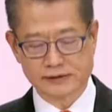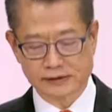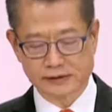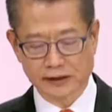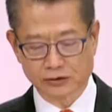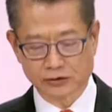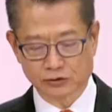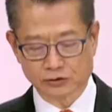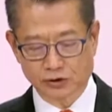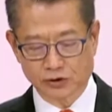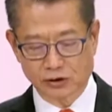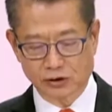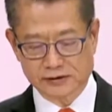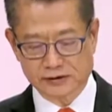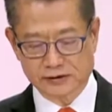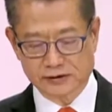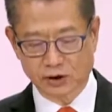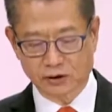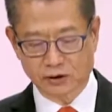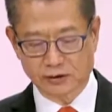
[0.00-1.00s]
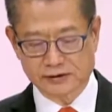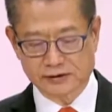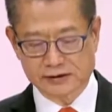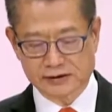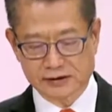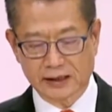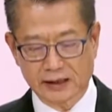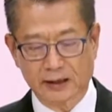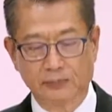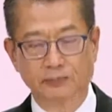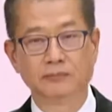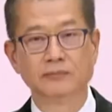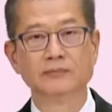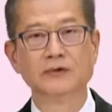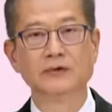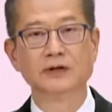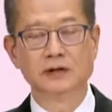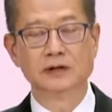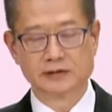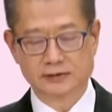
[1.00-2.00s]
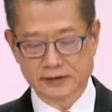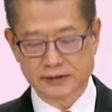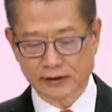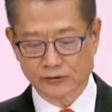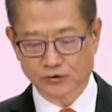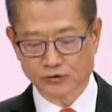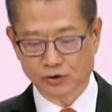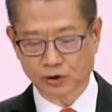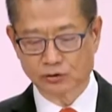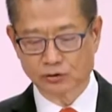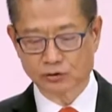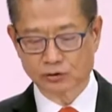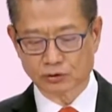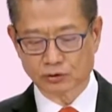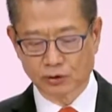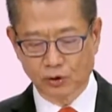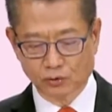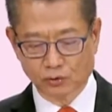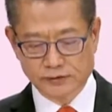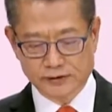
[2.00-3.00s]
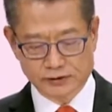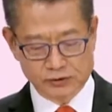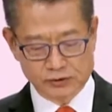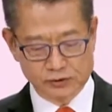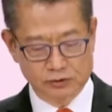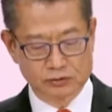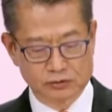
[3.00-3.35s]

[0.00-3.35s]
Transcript: and also facilitates the inflow of market capital